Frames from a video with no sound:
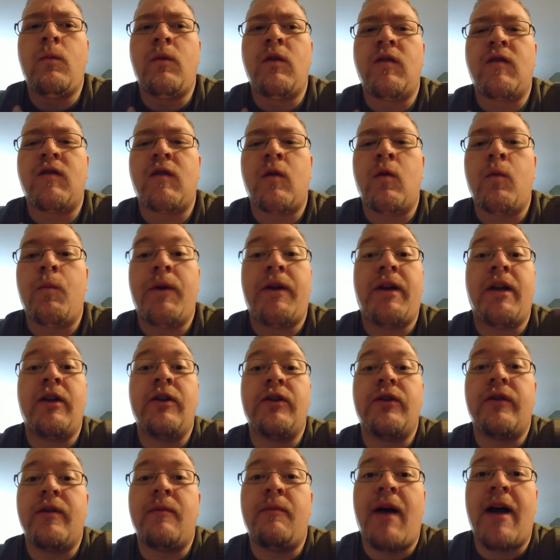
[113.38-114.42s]
So
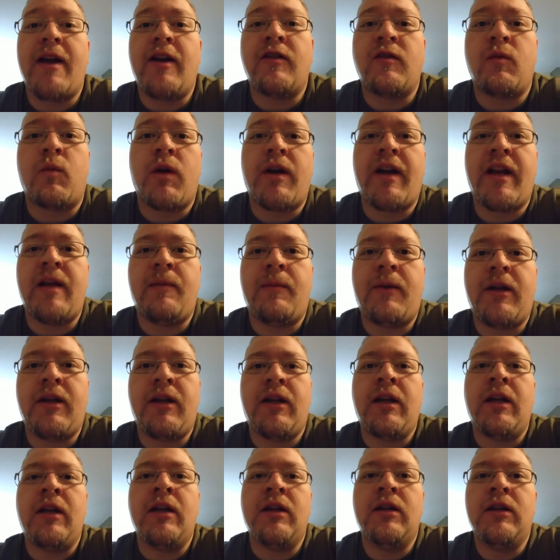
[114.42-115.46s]
potentially -1
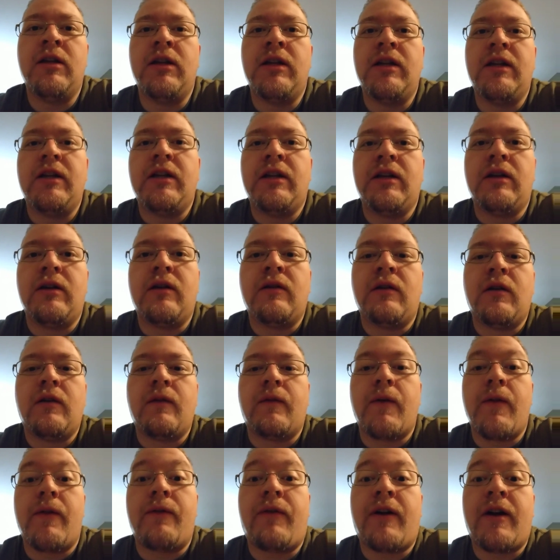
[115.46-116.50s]
AP
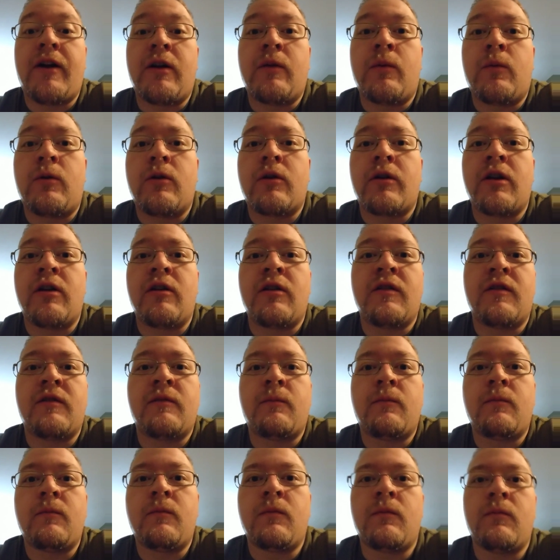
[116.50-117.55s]
for the fire warriors,
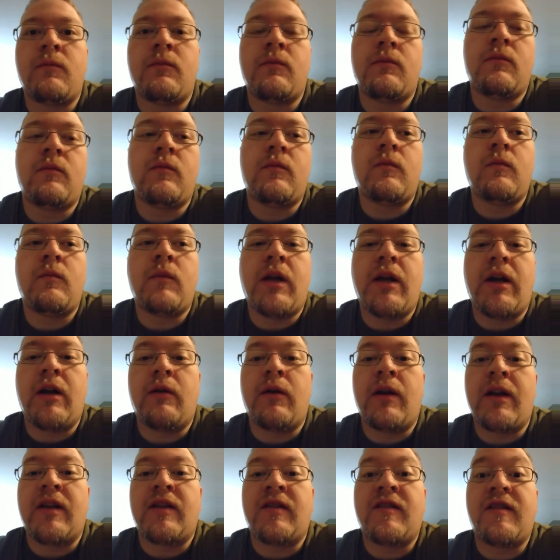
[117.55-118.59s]

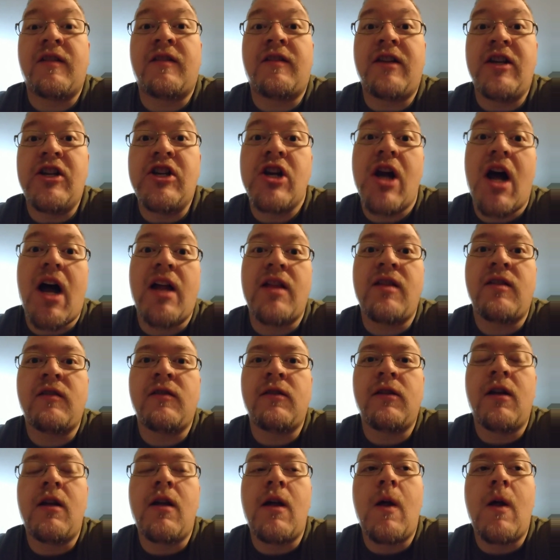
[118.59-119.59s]
at 60 shots.